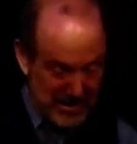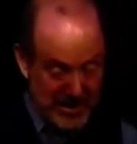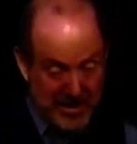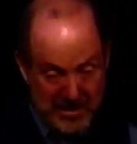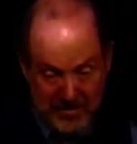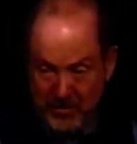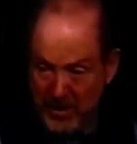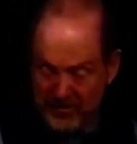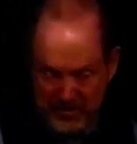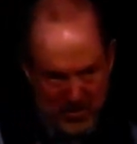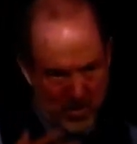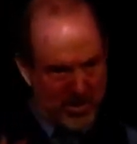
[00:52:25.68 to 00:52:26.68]
and he gives Ralph a
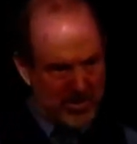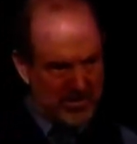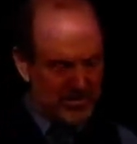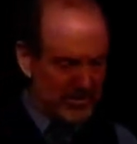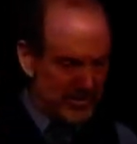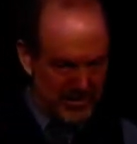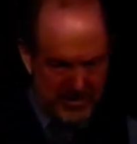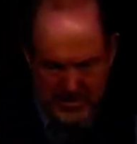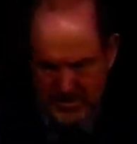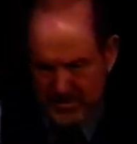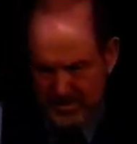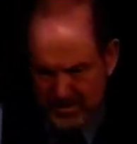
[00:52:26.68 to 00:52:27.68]
quarter.
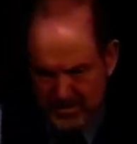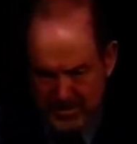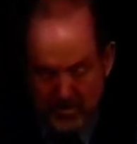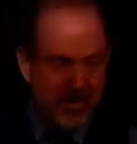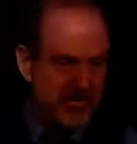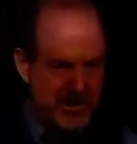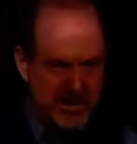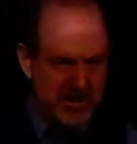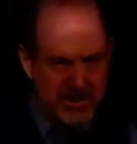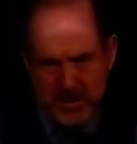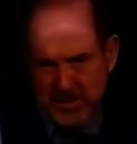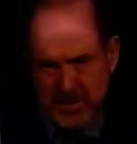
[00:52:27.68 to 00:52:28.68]
Ralph
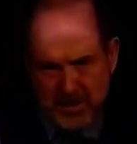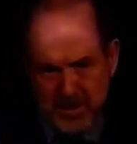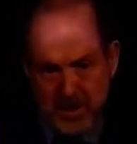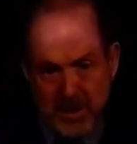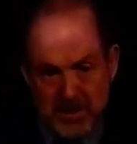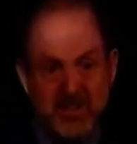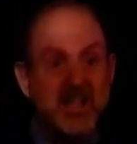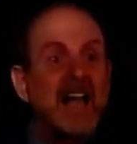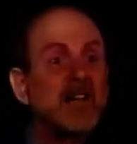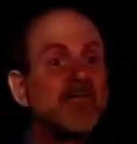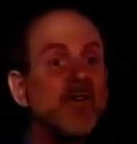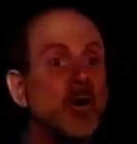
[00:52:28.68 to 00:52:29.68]
says, uh, it's a dollar
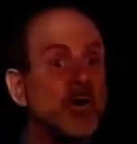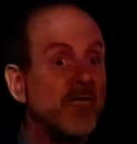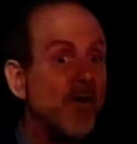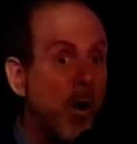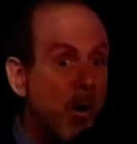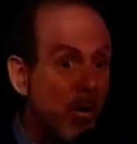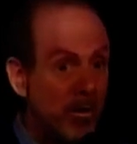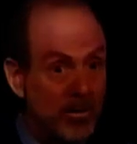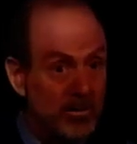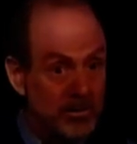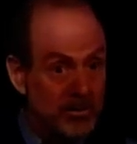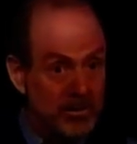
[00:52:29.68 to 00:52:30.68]
forty-four.
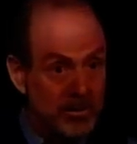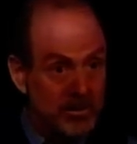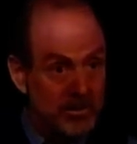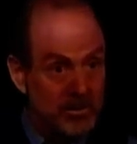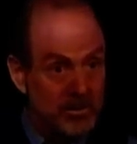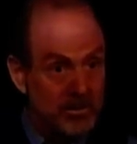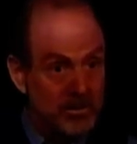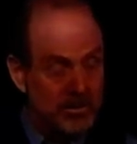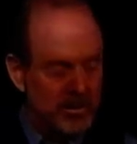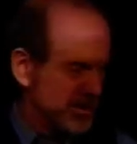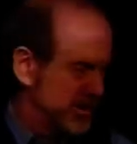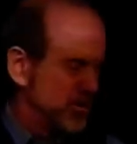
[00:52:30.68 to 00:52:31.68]

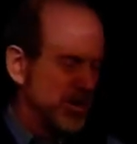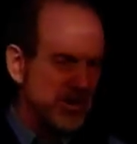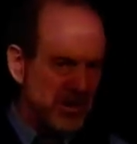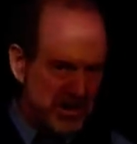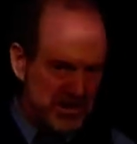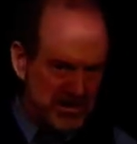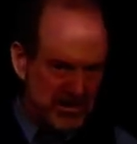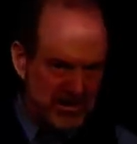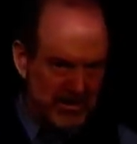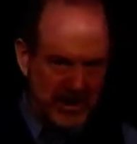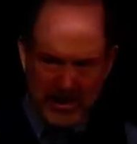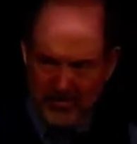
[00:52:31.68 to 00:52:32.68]
He says, what, are you kidding?
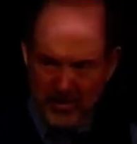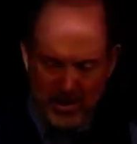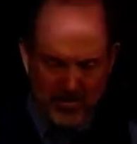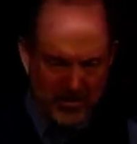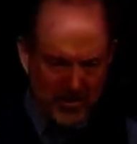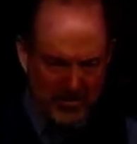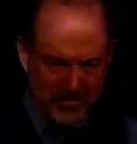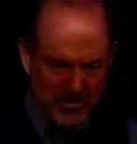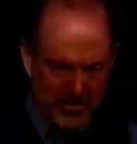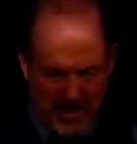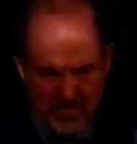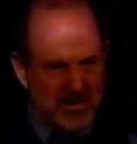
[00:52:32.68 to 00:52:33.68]
Dollar forty-four for a
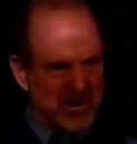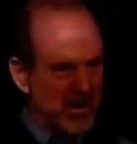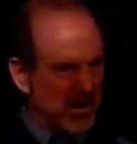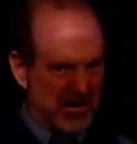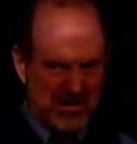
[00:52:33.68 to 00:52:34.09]
devil dog?